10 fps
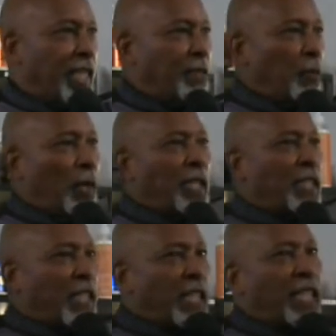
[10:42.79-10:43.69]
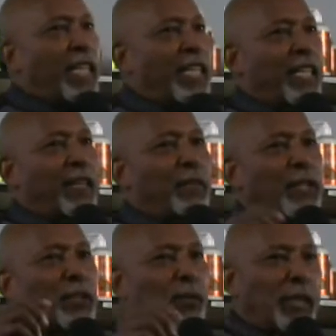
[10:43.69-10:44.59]
And what is clear
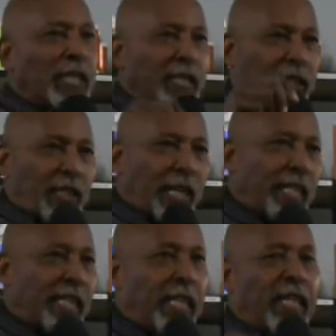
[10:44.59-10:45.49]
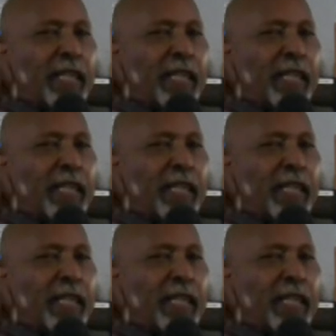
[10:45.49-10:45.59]
when you really study,